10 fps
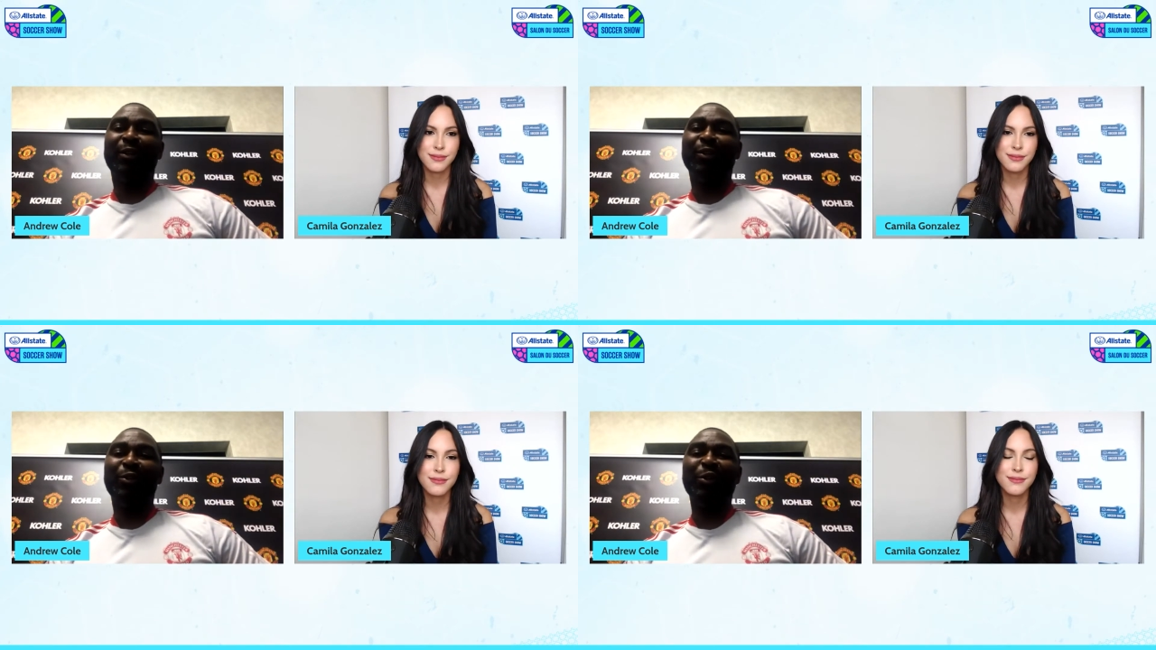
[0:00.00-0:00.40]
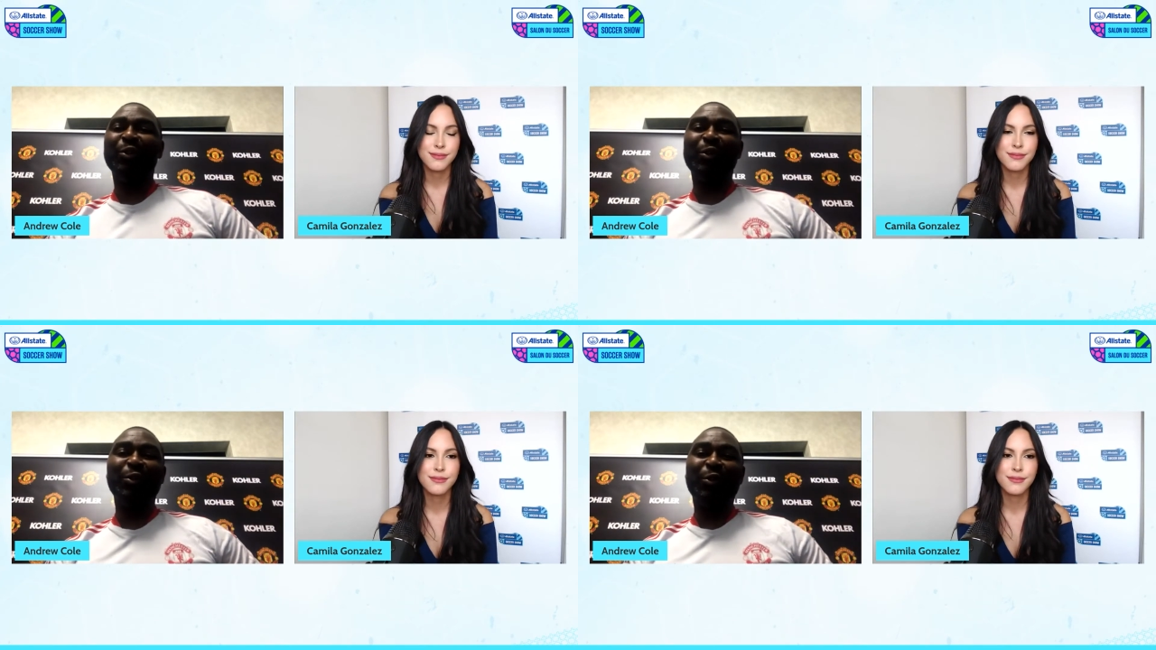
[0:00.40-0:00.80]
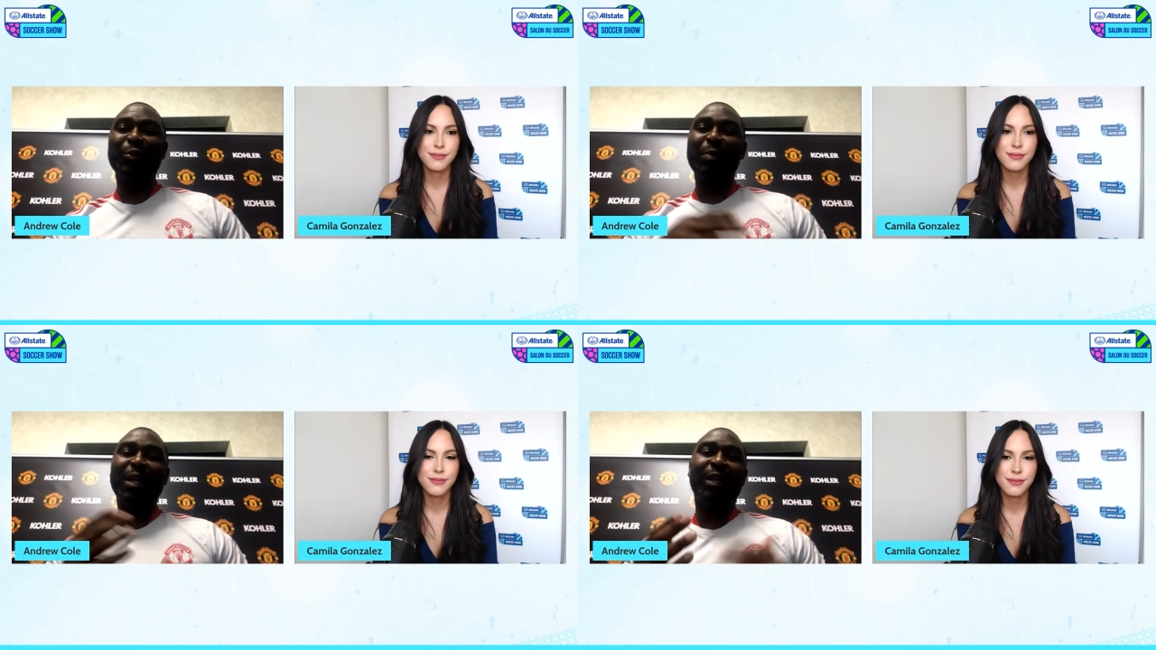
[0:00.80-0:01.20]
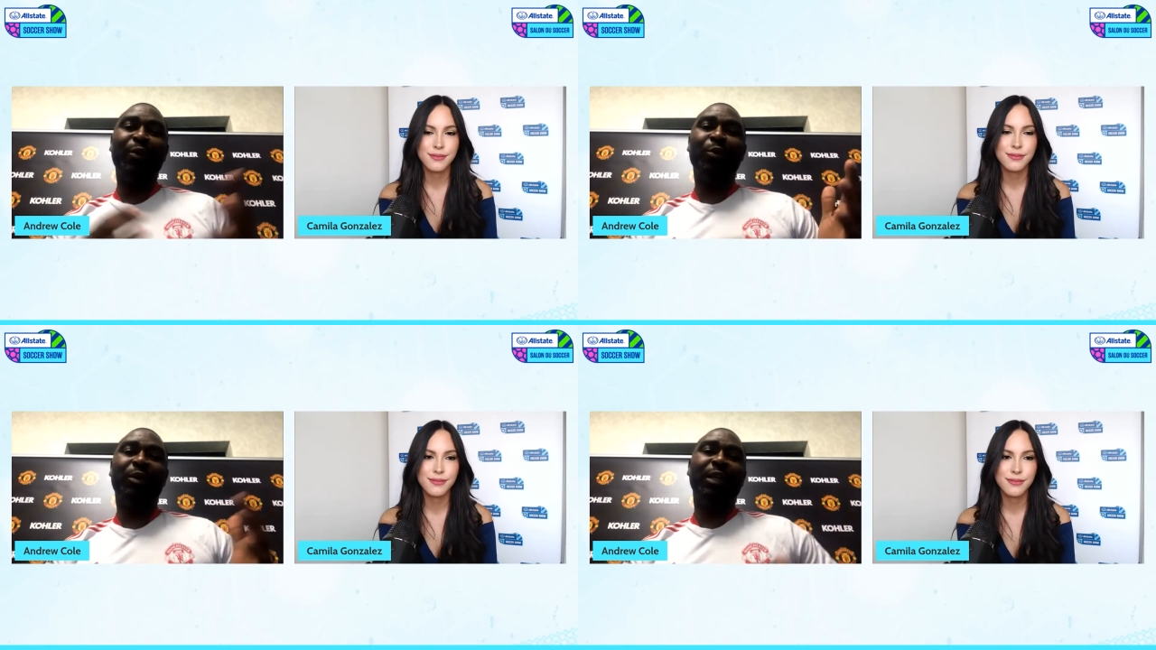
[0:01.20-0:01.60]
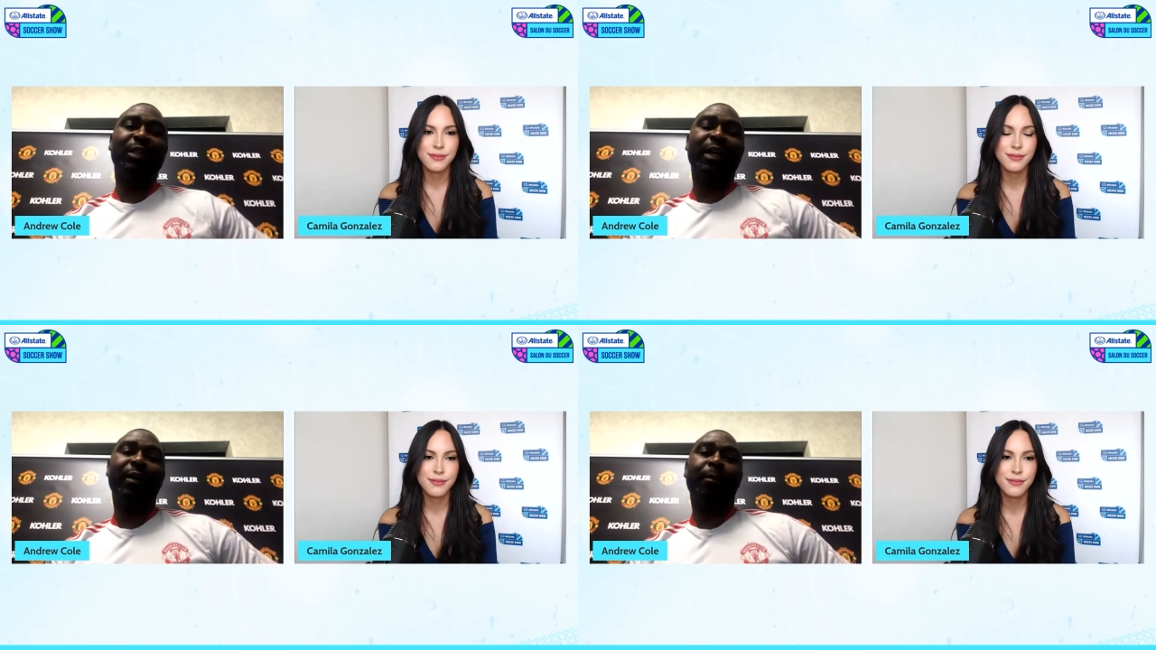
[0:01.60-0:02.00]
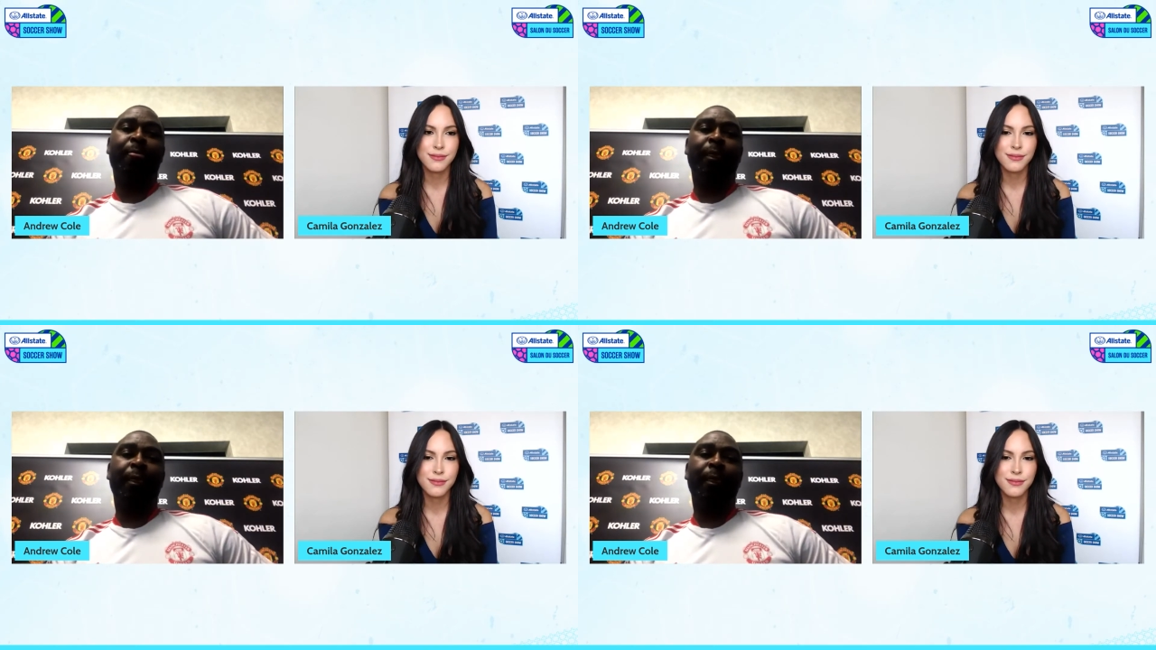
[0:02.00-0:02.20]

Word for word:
Speaker 1: You know, so there's, there's many little things that